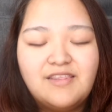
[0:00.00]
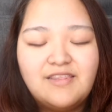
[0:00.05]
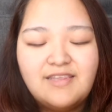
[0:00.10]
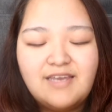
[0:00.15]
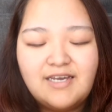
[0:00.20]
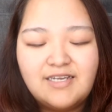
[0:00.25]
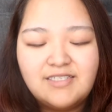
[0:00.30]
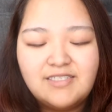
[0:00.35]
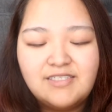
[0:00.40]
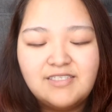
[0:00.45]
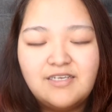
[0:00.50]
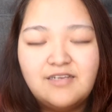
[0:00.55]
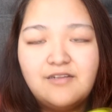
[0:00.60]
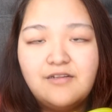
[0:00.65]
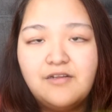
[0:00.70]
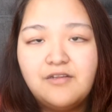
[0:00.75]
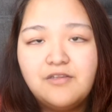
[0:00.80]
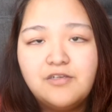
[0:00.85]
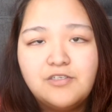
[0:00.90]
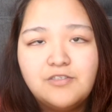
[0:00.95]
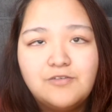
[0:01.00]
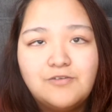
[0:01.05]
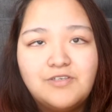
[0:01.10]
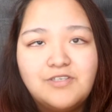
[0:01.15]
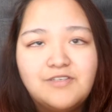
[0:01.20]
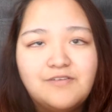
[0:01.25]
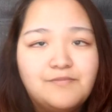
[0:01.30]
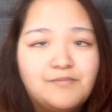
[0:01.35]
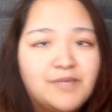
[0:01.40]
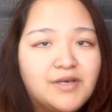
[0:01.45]
that's another
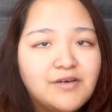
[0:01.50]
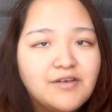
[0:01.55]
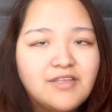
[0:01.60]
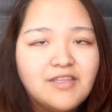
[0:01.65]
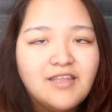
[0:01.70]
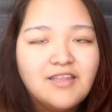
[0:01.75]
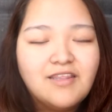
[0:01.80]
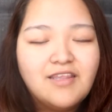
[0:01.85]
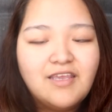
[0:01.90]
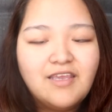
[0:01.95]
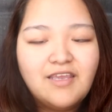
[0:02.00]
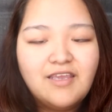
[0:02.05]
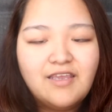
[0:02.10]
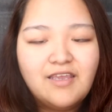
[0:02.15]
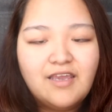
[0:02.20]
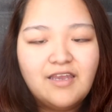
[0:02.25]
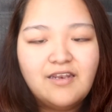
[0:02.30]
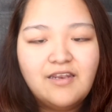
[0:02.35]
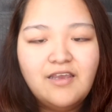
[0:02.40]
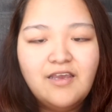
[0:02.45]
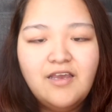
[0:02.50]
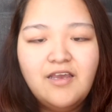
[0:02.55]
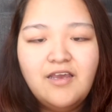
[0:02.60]
source of milk that they can get.